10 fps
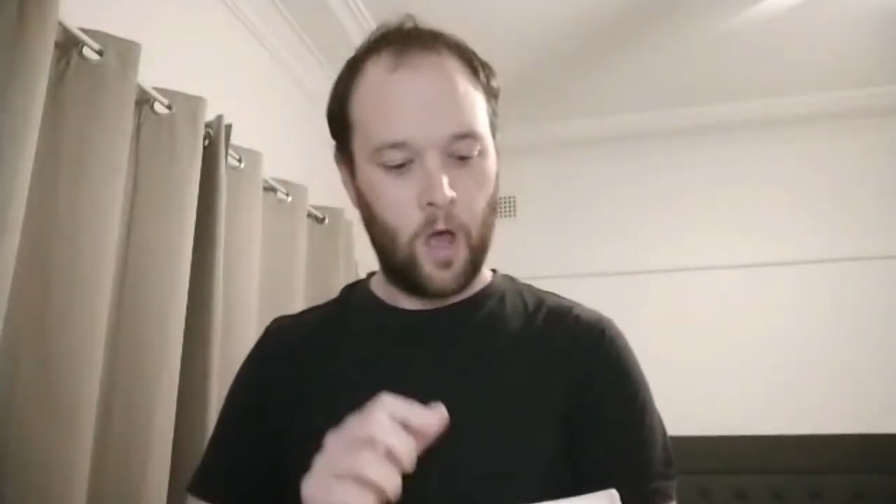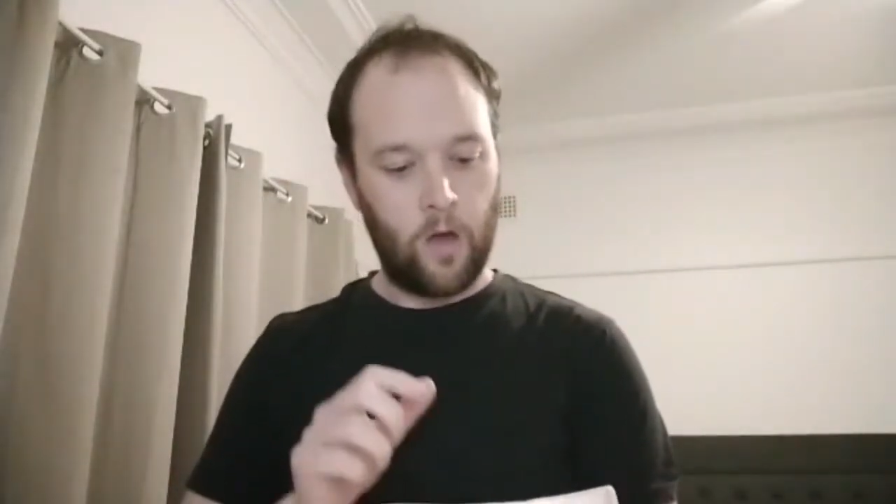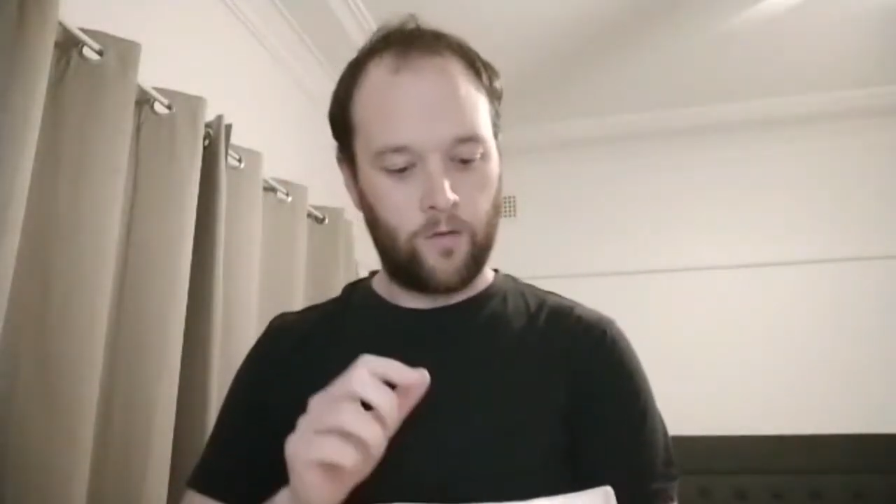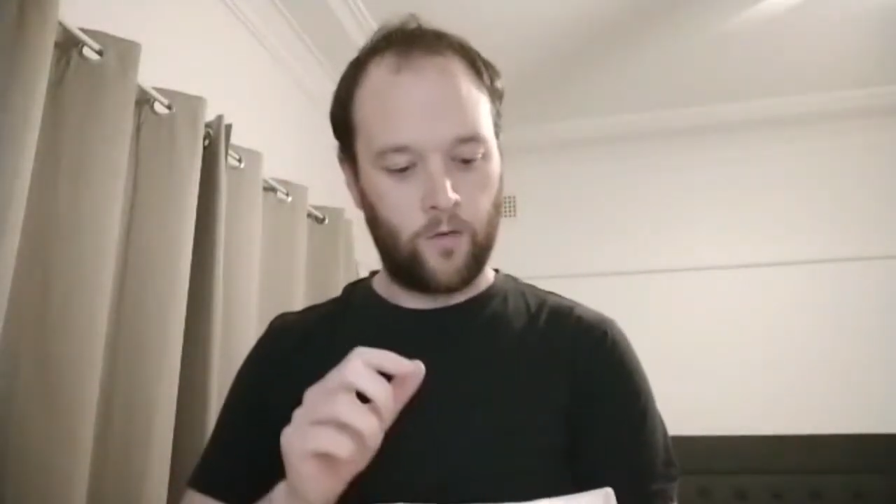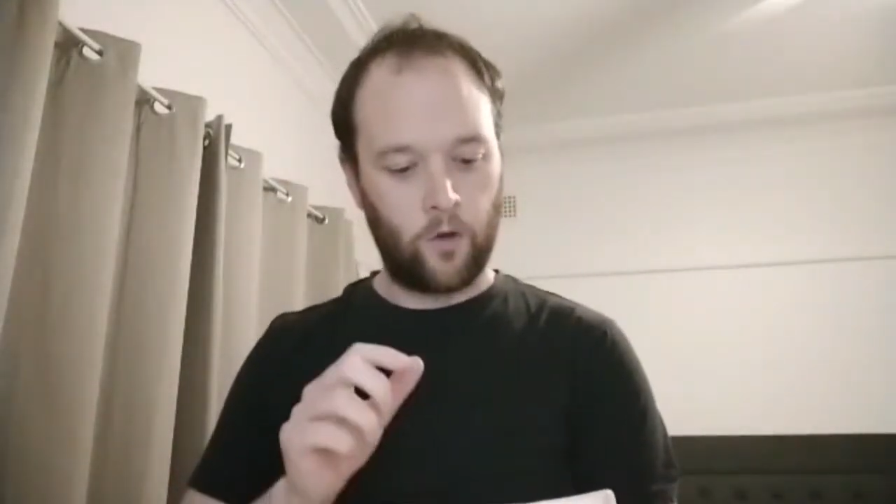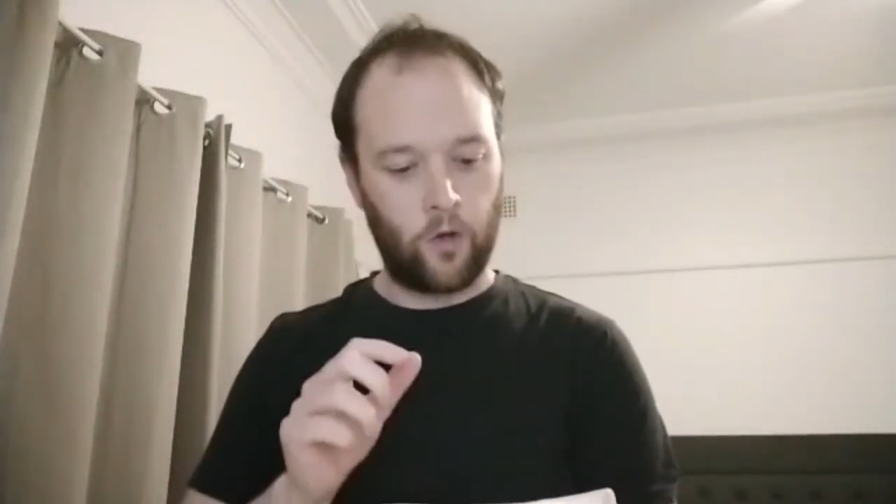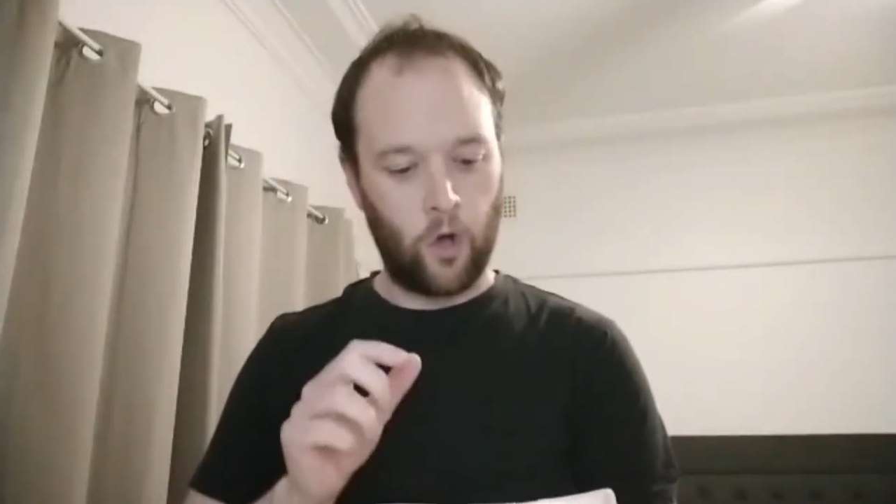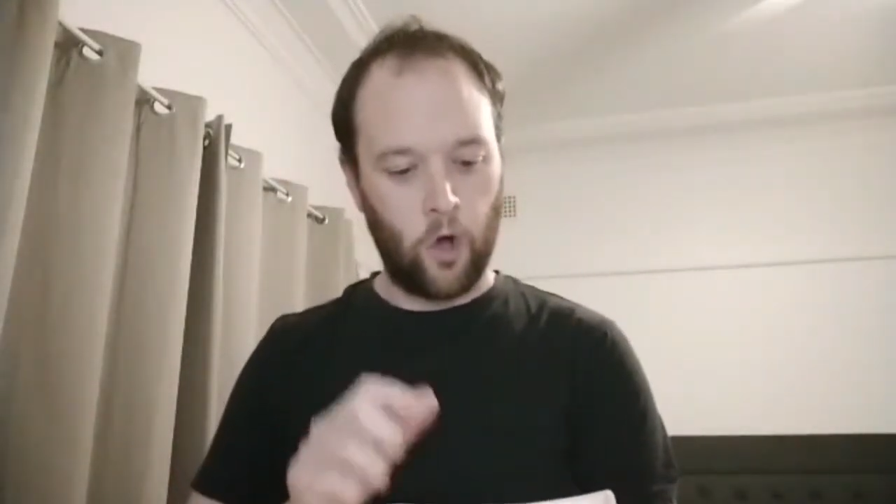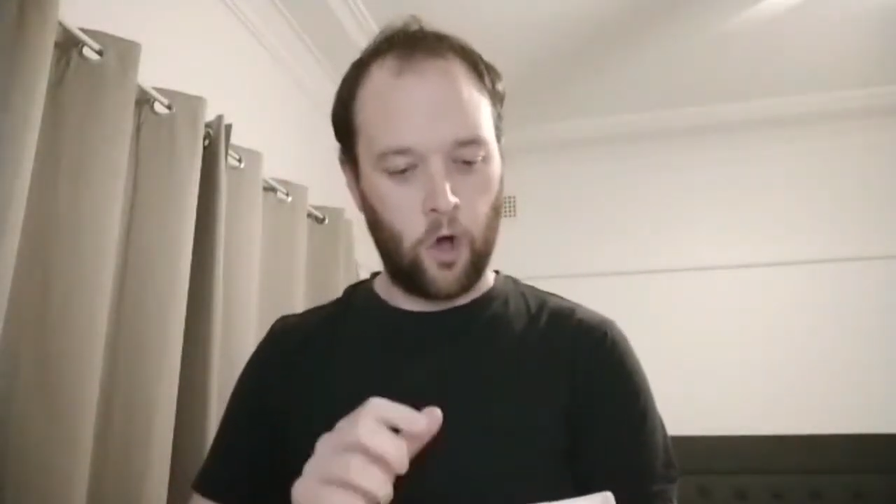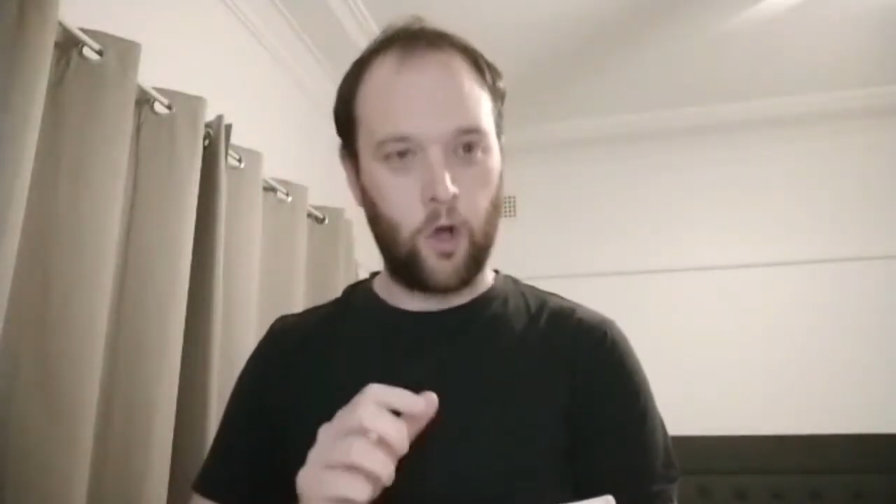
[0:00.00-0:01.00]
For
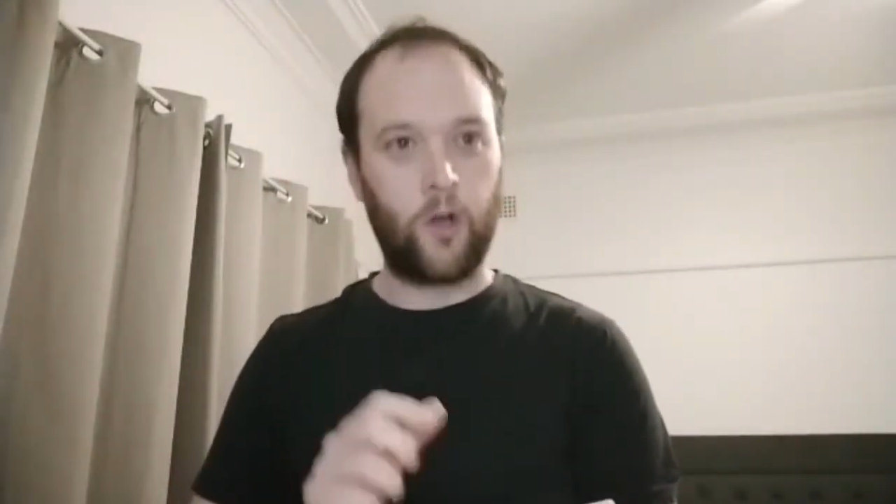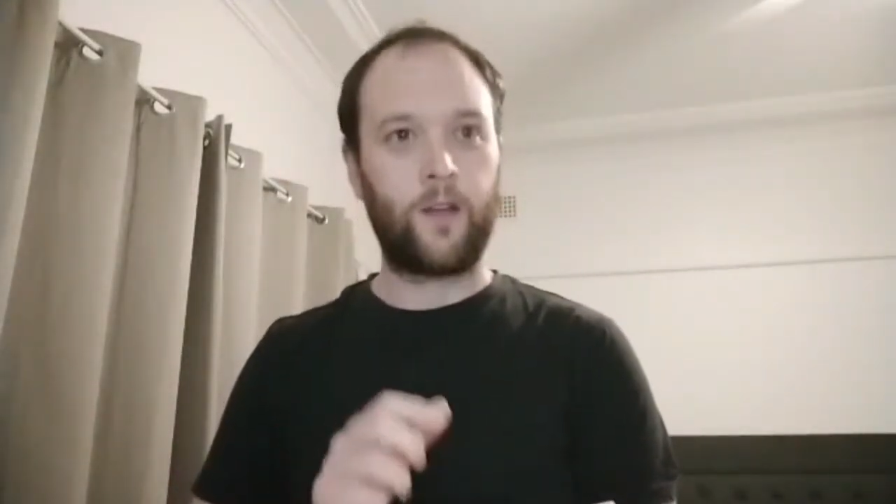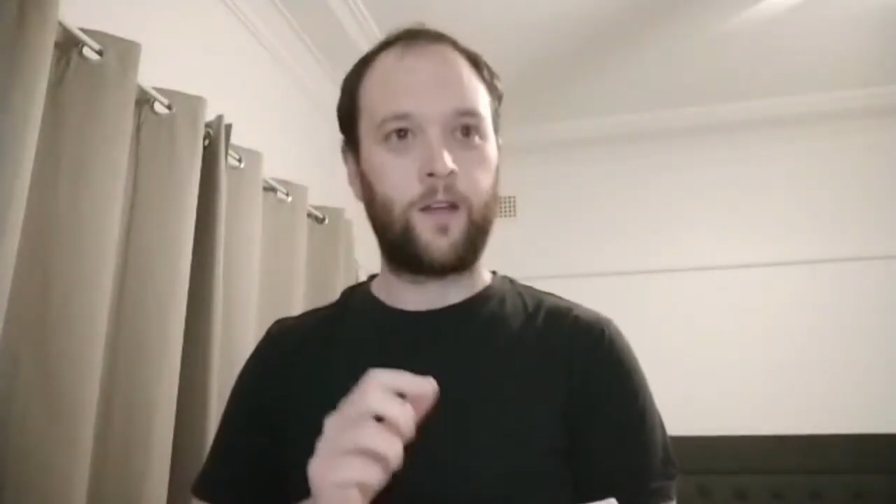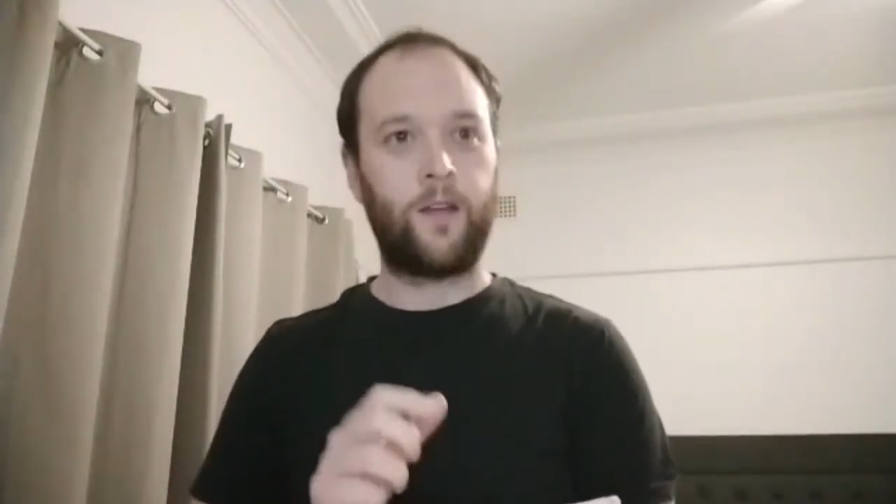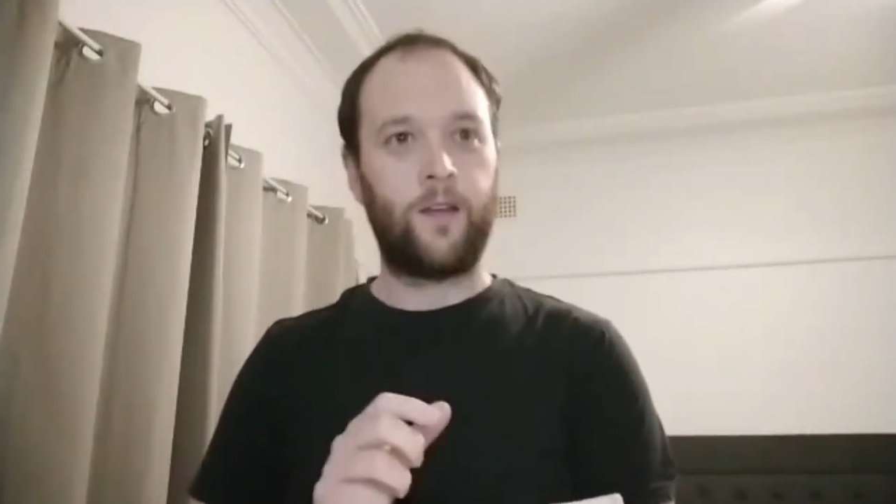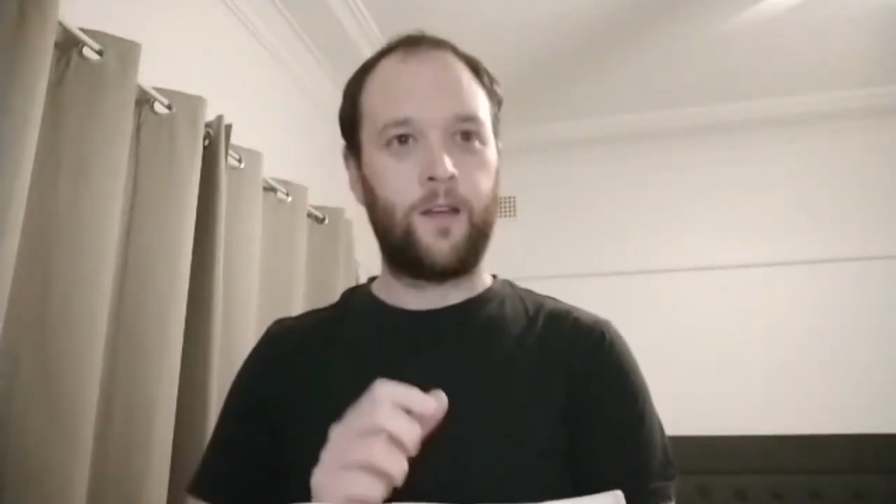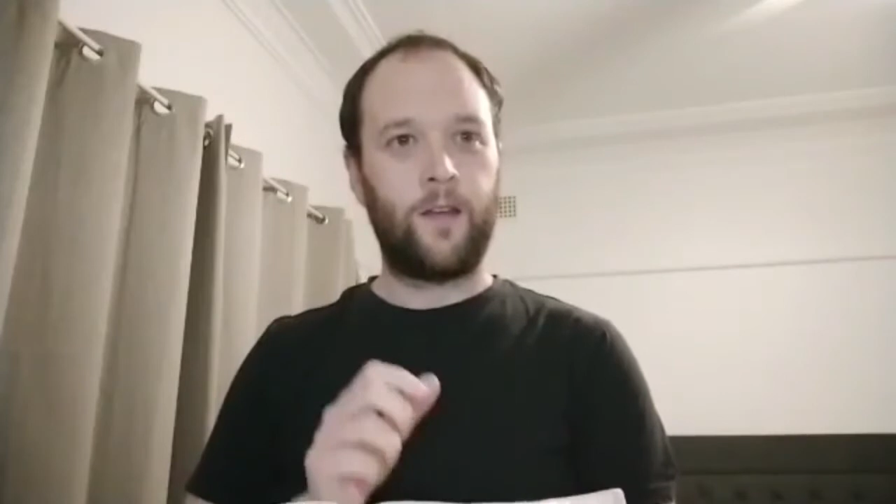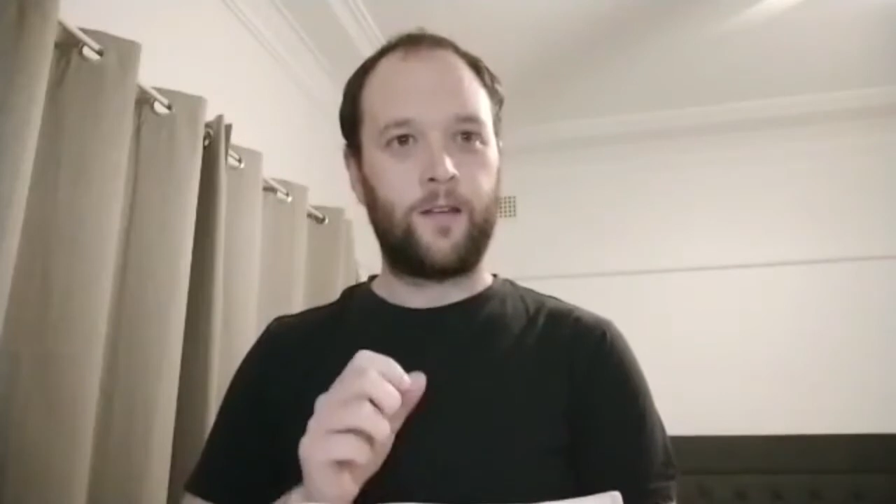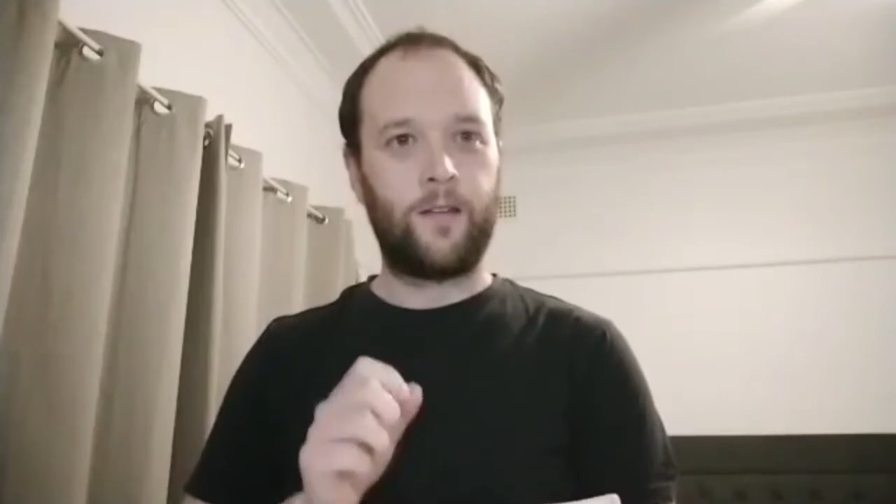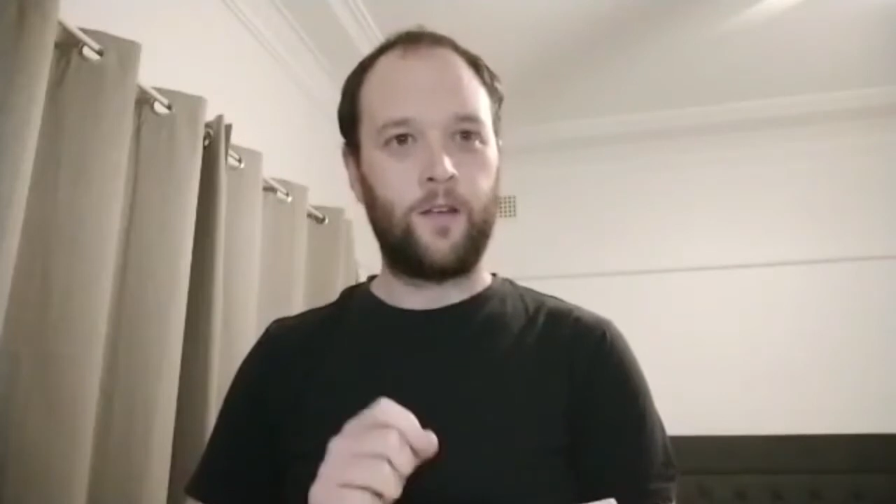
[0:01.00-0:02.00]
God
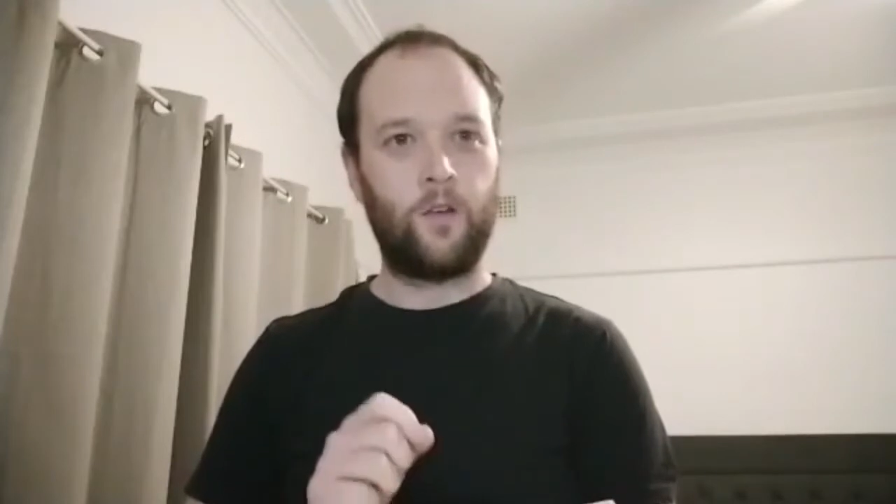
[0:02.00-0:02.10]
did